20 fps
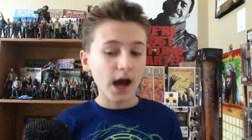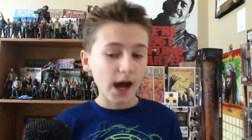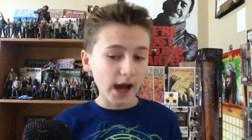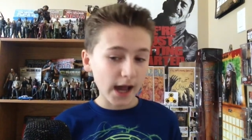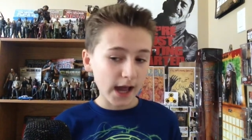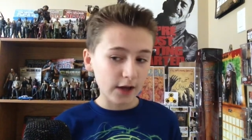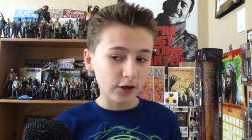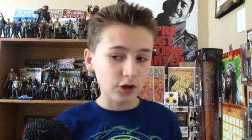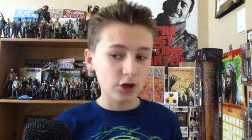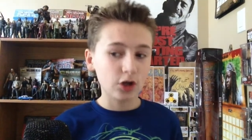I
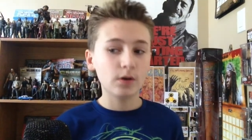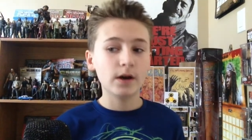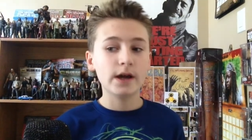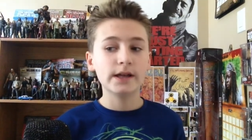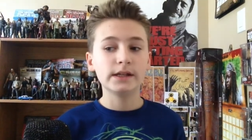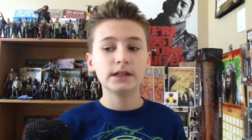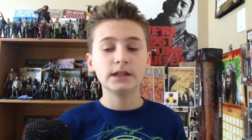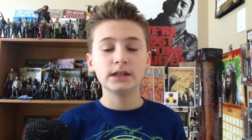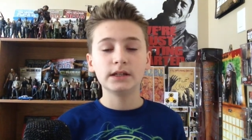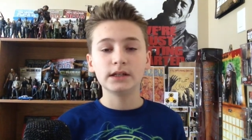had no
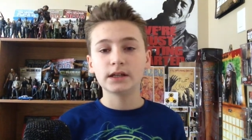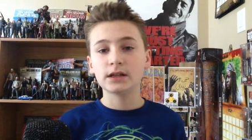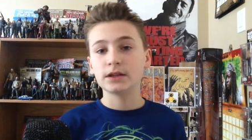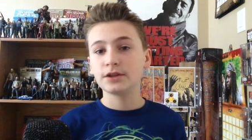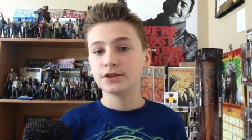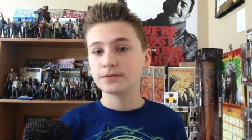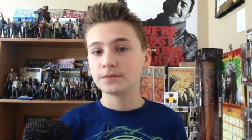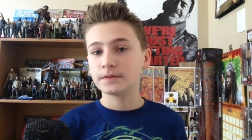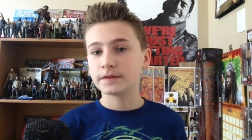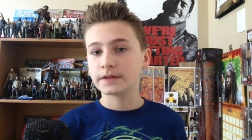idea
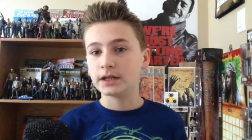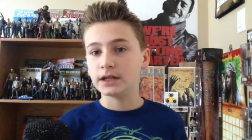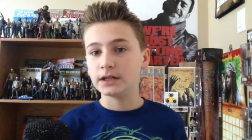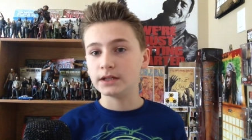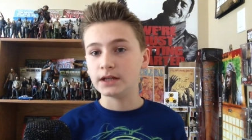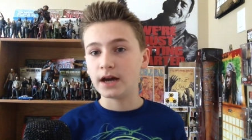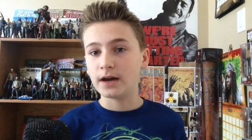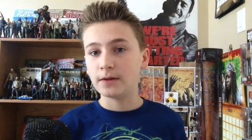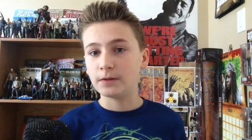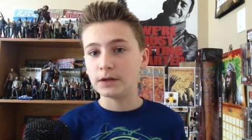Nicholas was going to
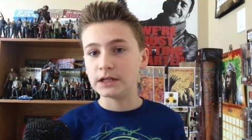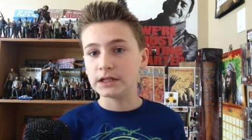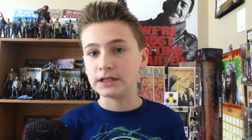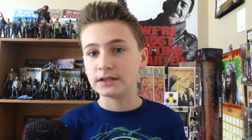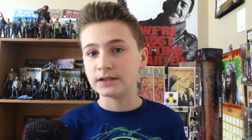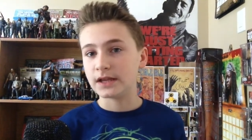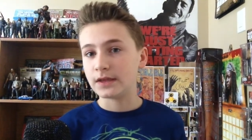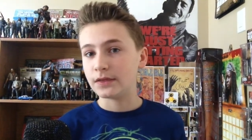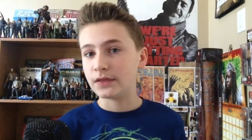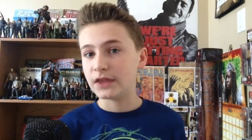die when he
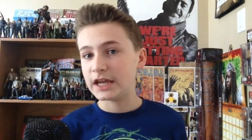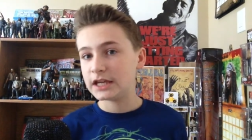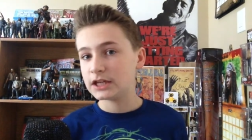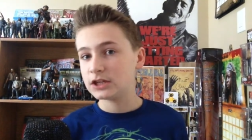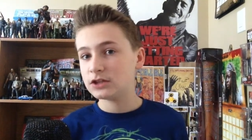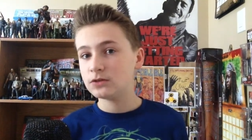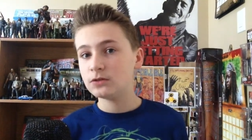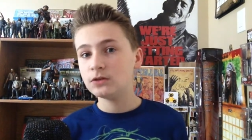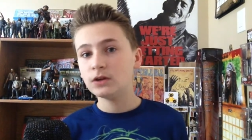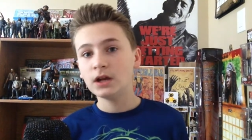said
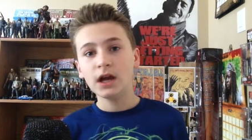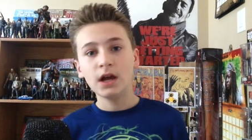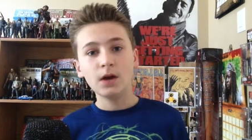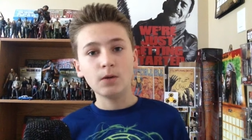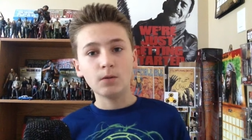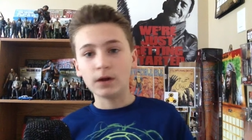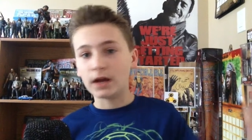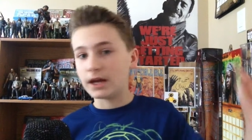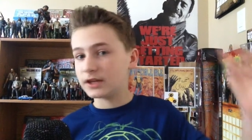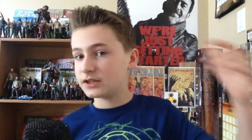thank you.
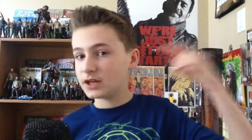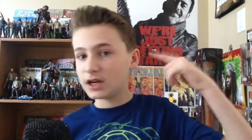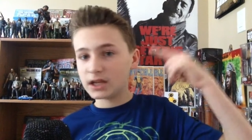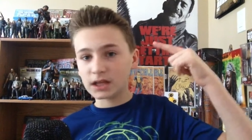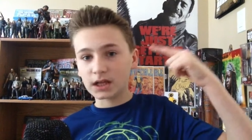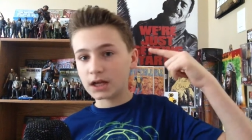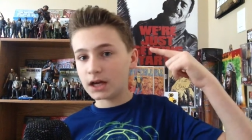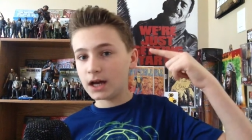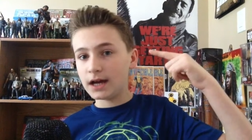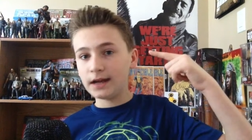When I saw
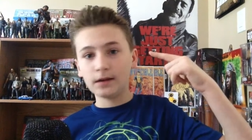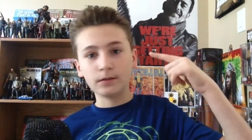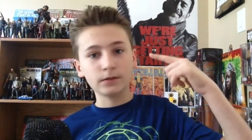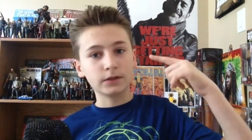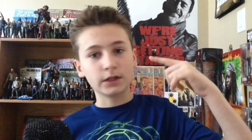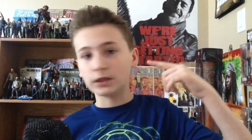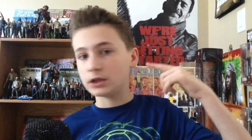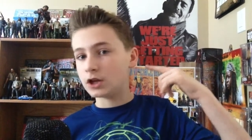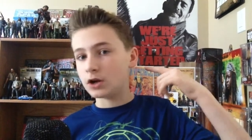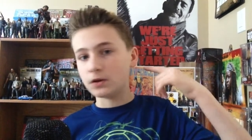the gun, I
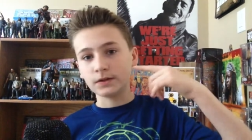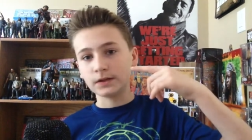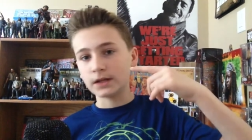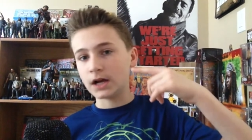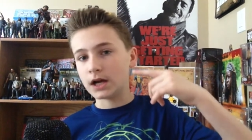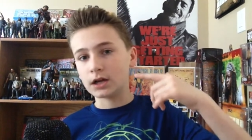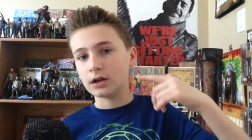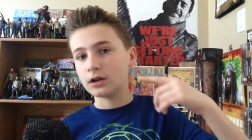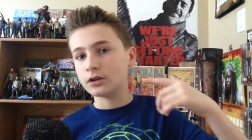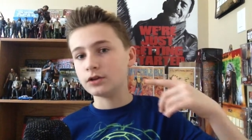was like, no, he's
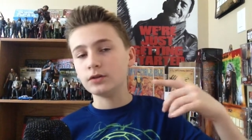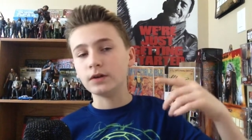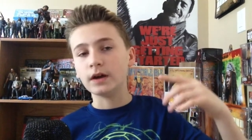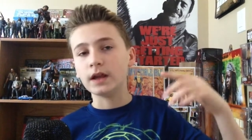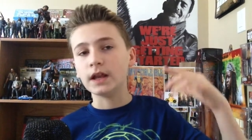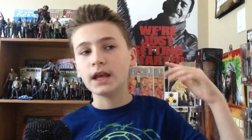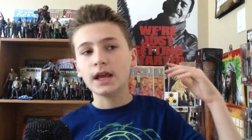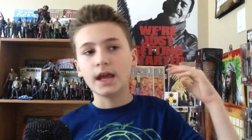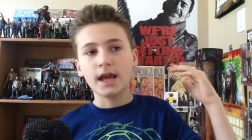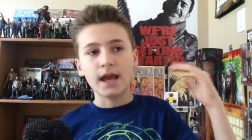not going to do
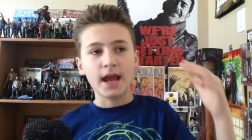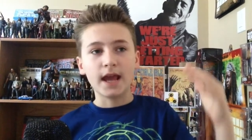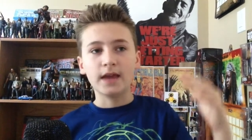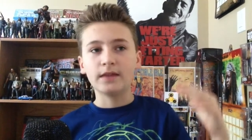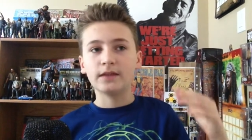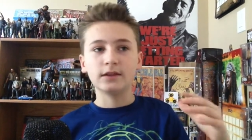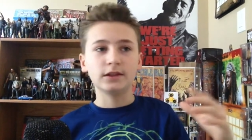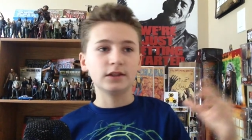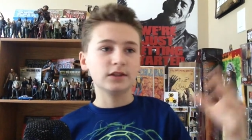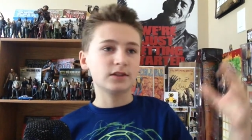it.
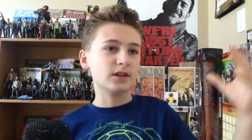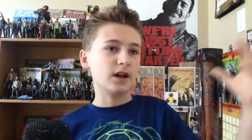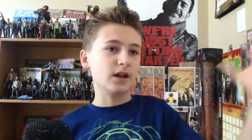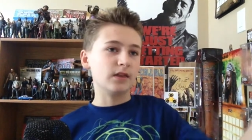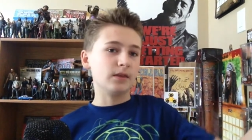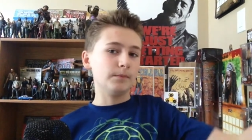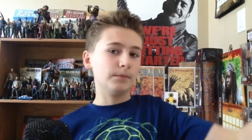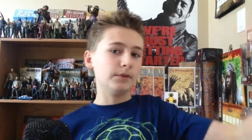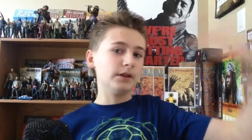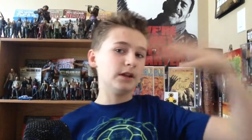And then you saw
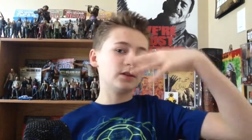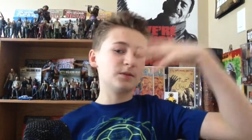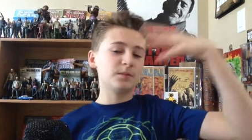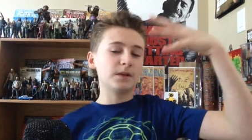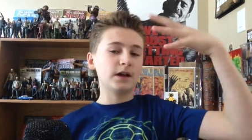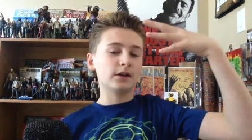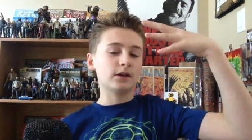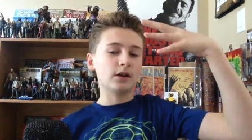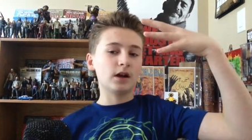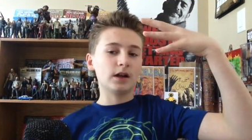the blood
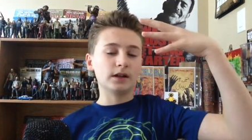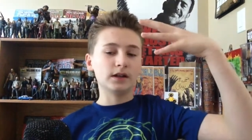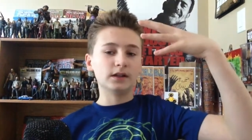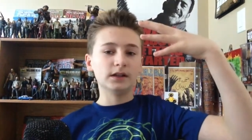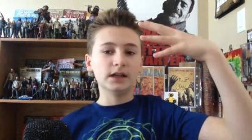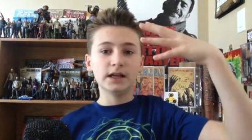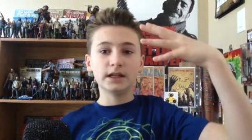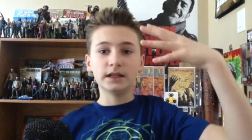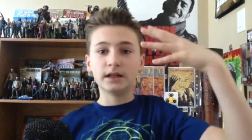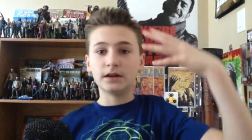splatter on
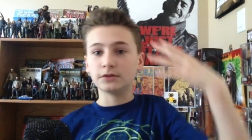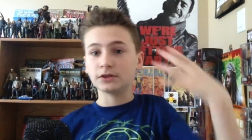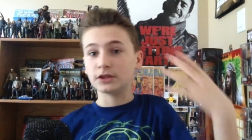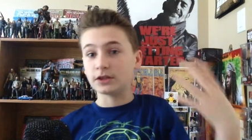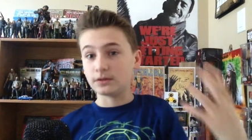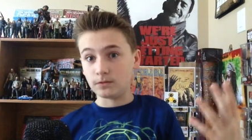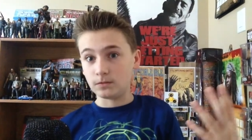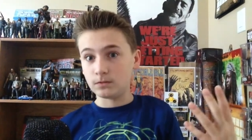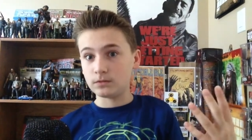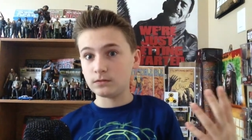Glenn, and I was
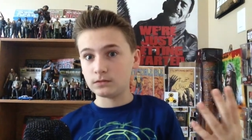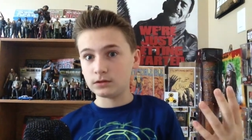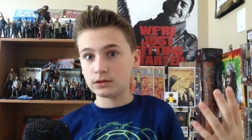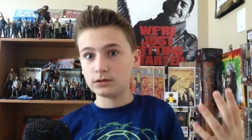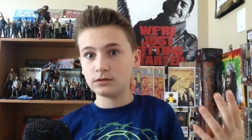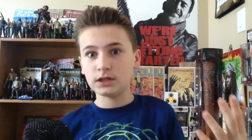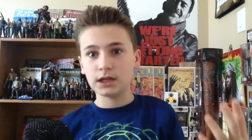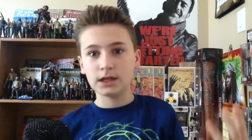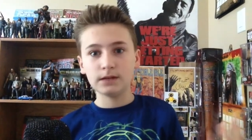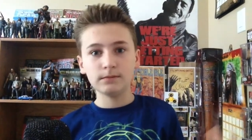like,
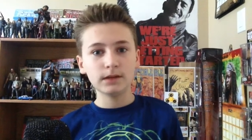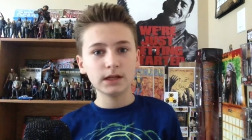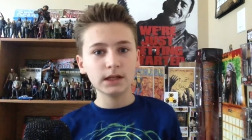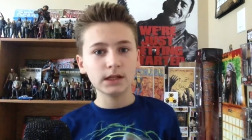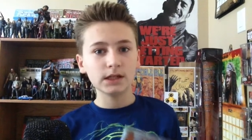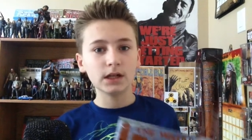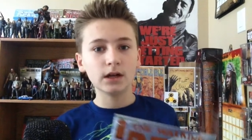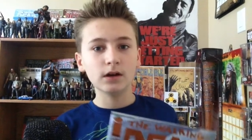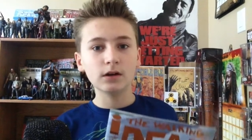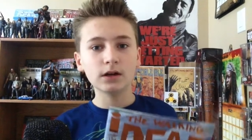kidding
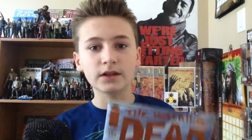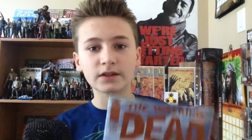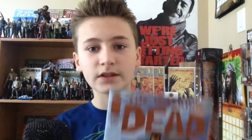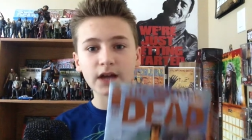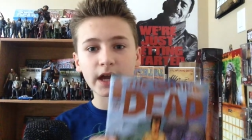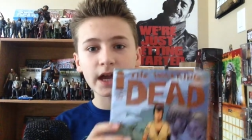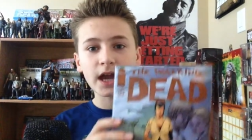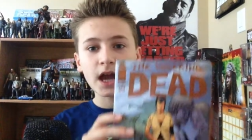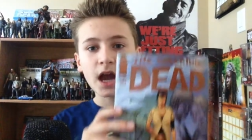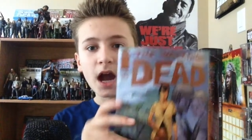me? You know, because
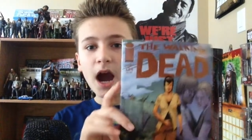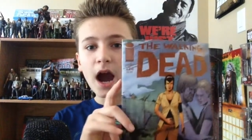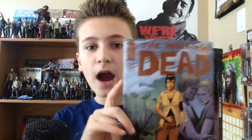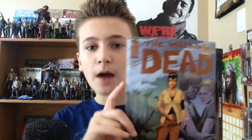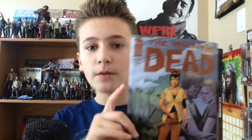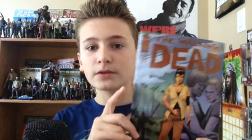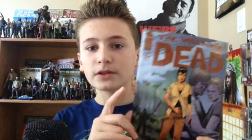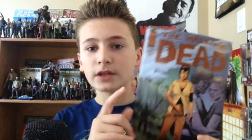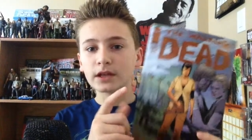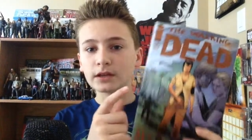I
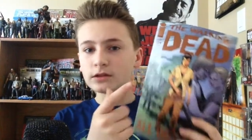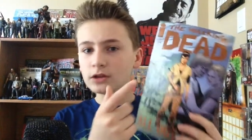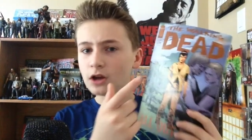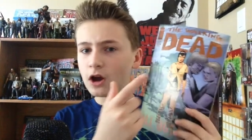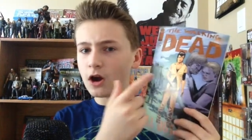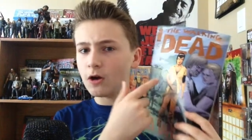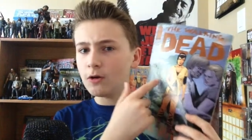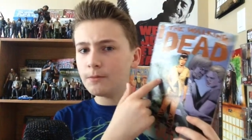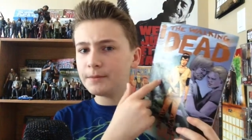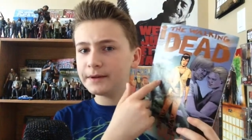was like,
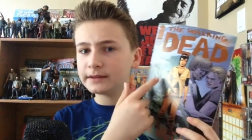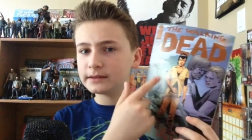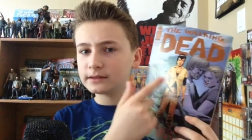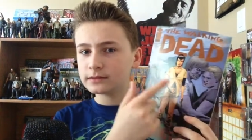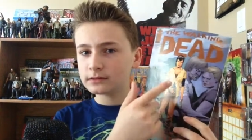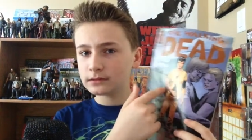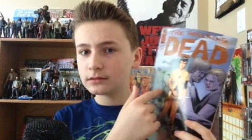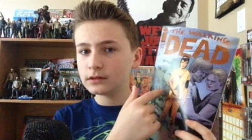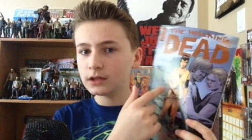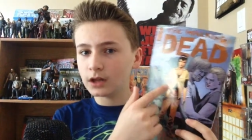no,
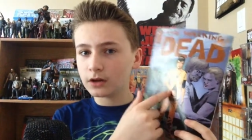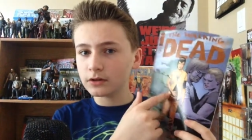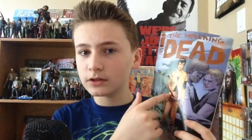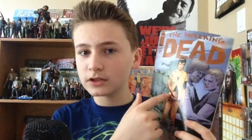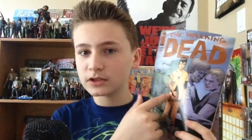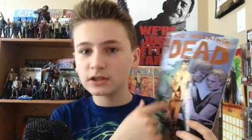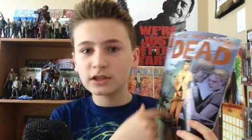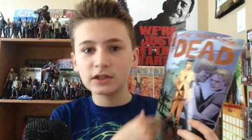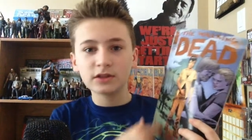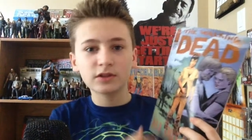but, you know,
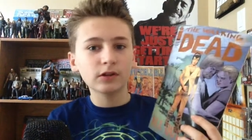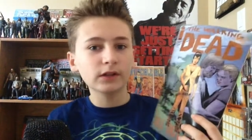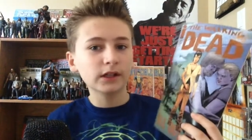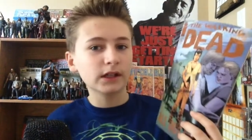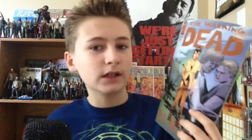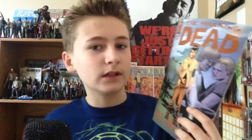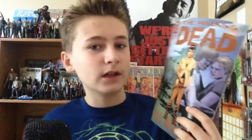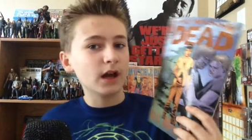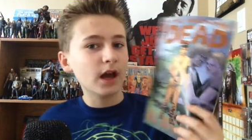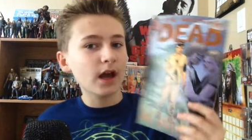he's only
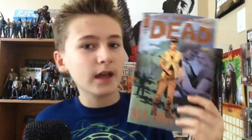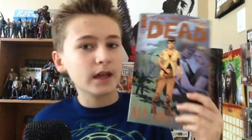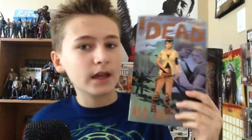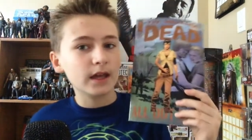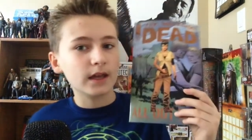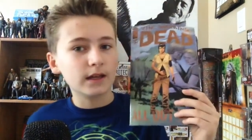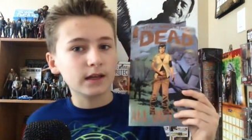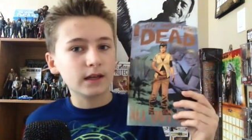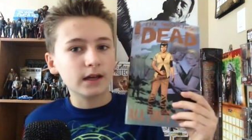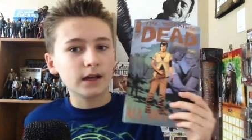going to die
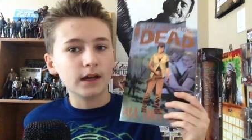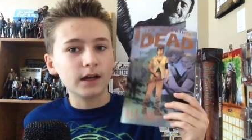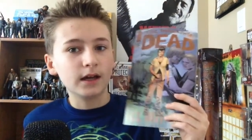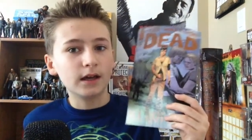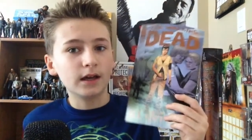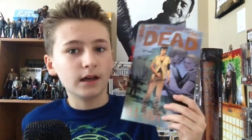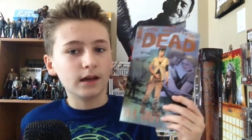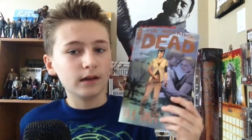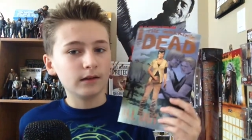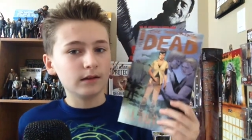in
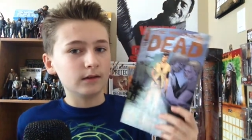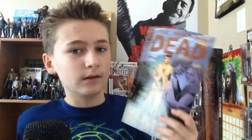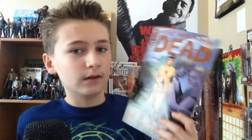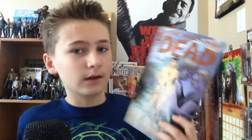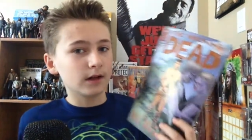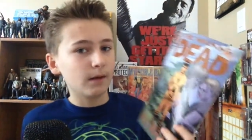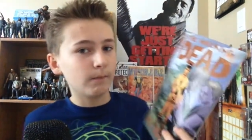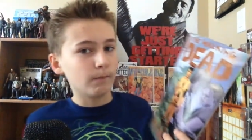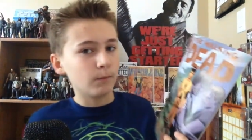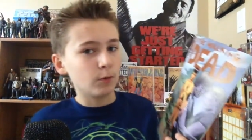a
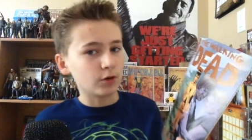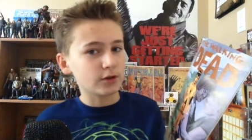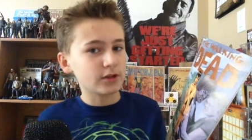couple more